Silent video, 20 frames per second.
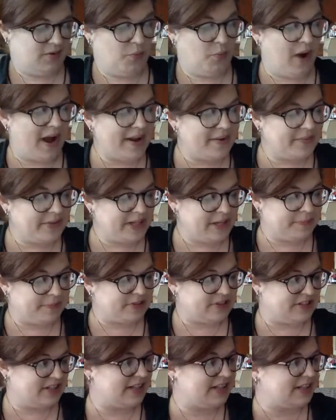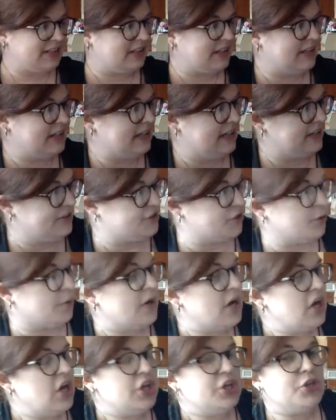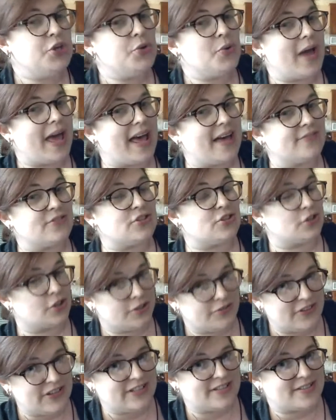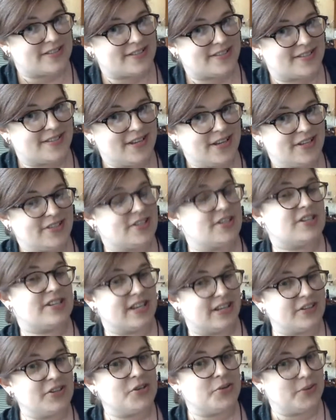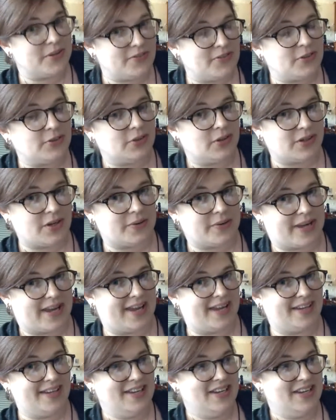Why would he particularly need to? You have servants to tell you if you look okay.